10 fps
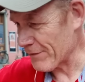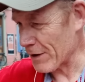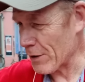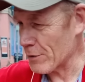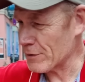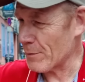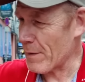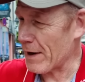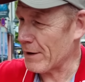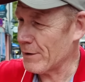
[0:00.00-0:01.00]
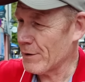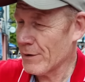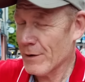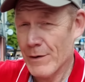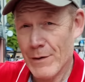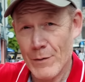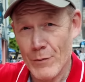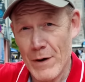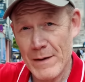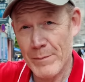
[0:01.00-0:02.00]
it a go. So my
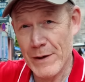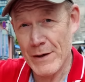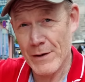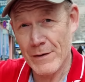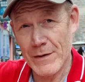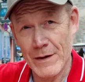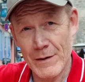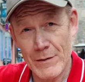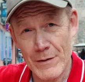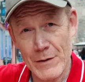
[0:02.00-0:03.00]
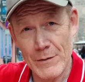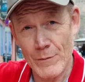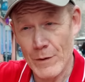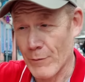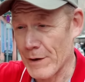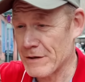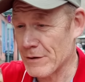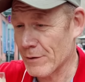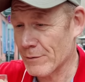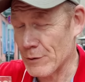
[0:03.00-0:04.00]
red beer, the
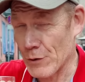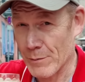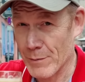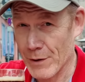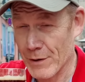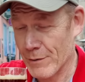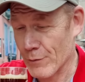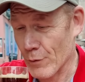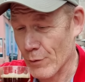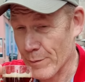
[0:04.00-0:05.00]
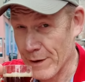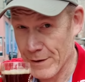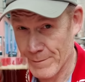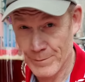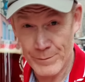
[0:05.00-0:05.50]
original Nürnberger Rot beer,